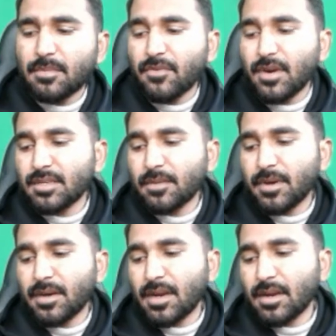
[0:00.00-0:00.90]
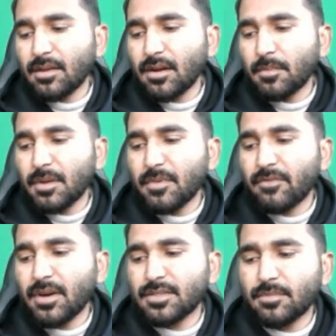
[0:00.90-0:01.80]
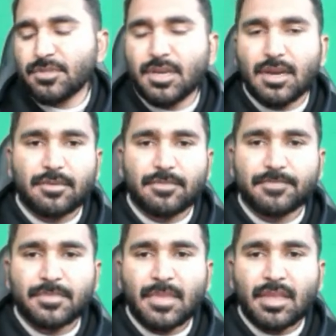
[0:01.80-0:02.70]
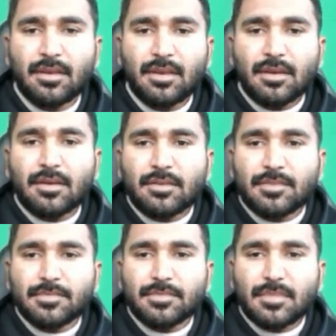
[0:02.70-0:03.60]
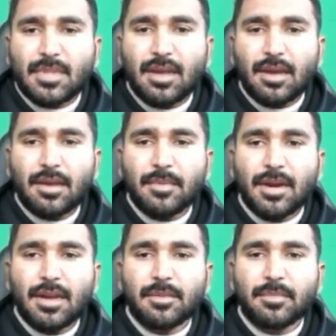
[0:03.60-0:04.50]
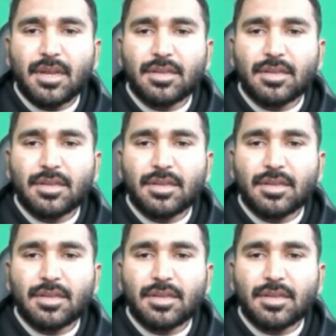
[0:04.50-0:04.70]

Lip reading: my WhatsApp and directly come on my WhatsApp chat. I am handling many